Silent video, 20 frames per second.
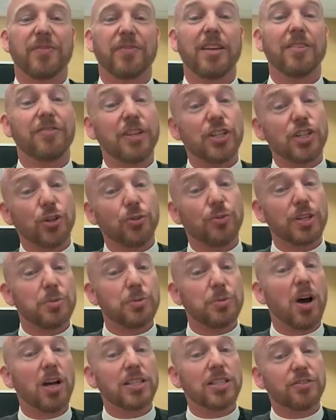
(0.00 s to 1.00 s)
The official
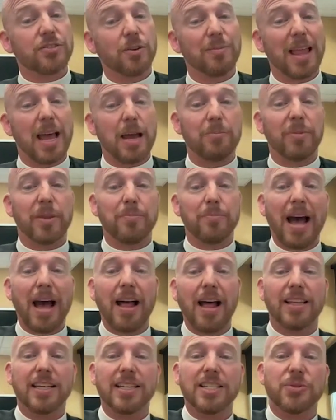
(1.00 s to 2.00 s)
response from Lambeth
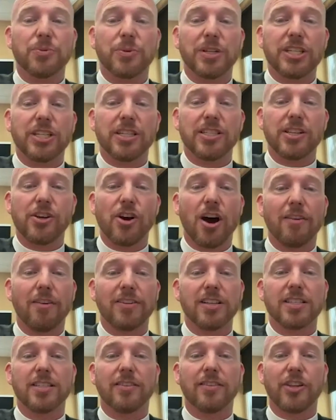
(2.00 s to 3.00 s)
Palace, which is the
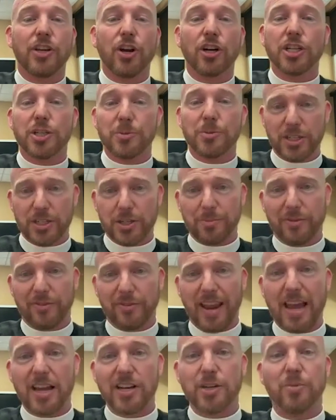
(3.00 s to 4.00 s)
office of the Archbishop
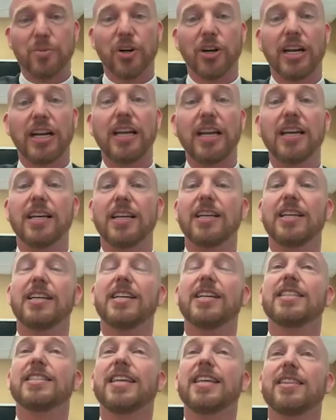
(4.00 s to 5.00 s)
of Canterbury,
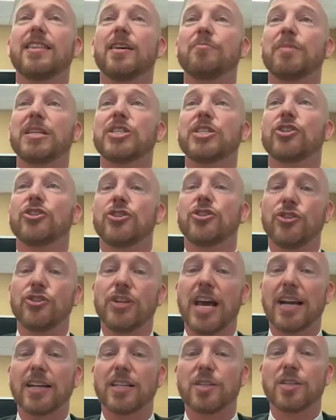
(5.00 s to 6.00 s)
said that Mr.
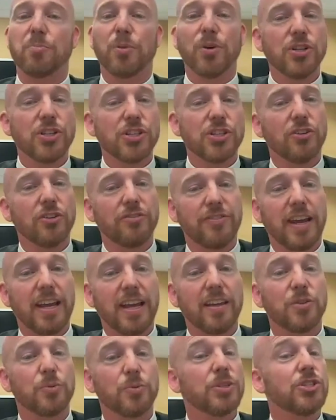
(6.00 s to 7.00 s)
Sunak's personal
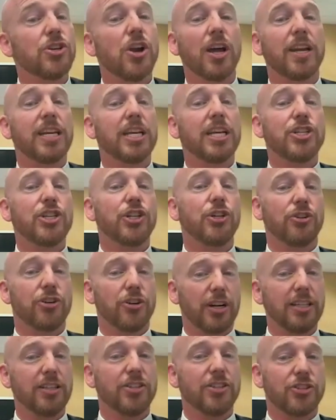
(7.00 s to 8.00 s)
faith was not an issue
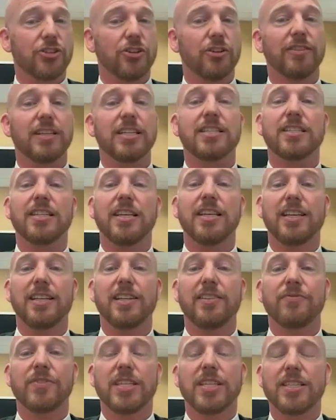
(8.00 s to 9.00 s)
during the service,
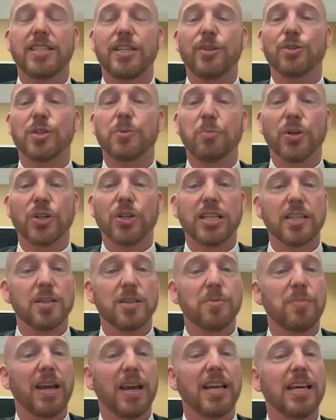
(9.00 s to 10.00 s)
since he was
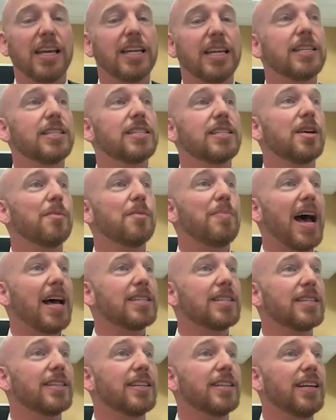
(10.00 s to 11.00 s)
participating in his
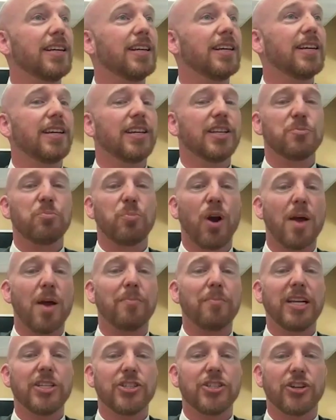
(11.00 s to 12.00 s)
capacity as
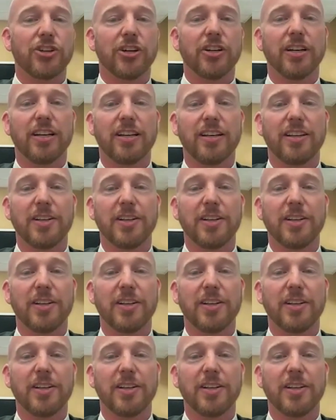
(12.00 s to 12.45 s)
Prime Minister.